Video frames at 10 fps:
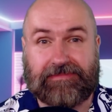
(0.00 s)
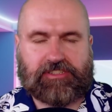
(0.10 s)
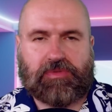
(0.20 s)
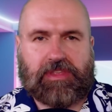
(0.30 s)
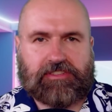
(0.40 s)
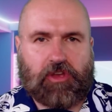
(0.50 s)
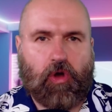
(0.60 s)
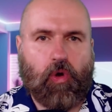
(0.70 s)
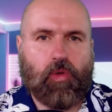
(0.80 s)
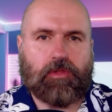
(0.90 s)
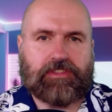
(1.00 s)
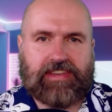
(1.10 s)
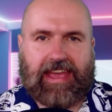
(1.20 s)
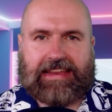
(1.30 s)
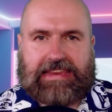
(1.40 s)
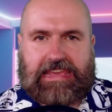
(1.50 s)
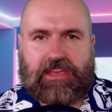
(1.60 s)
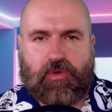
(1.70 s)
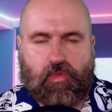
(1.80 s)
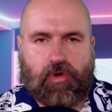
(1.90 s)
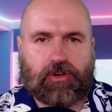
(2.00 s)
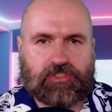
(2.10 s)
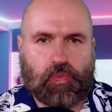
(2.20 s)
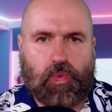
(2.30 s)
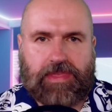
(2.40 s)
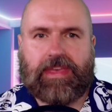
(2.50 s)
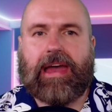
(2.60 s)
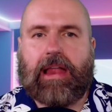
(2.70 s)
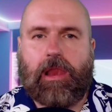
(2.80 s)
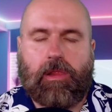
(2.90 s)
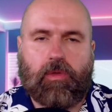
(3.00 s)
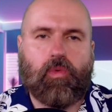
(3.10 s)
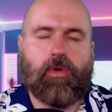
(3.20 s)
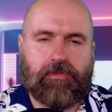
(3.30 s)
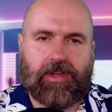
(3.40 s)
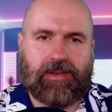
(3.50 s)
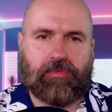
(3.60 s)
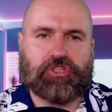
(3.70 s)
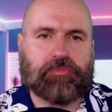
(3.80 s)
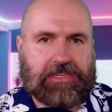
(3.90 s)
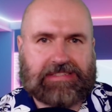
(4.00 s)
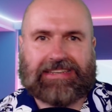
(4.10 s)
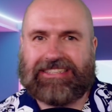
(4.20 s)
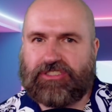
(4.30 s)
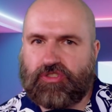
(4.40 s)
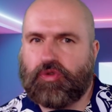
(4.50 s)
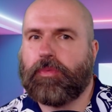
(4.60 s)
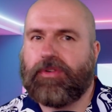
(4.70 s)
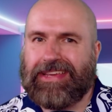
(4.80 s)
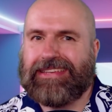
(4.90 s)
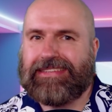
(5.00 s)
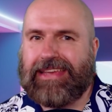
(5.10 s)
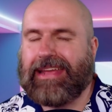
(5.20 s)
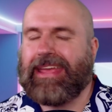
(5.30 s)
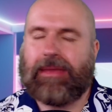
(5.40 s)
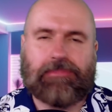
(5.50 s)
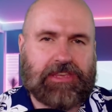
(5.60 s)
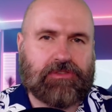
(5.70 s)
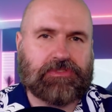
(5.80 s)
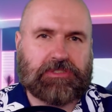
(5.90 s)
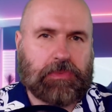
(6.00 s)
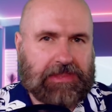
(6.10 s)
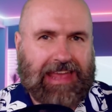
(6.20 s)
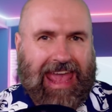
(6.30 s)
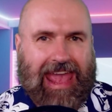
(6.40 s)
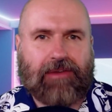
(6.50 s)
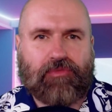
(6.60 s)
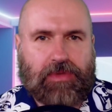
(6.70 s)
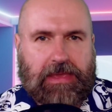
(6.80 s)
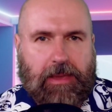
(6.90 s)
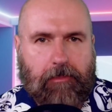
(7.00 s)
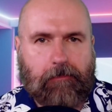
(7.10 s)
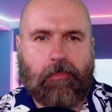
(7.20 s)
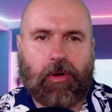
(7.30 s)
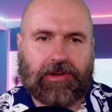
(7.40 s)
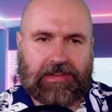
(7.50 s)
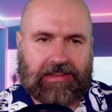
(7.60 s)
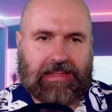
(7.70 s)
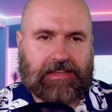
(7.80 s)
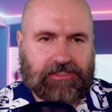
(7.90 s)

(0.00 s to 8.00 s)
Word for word: So this whole technique works with a LoRa, which means it is super easy and can be used with every model.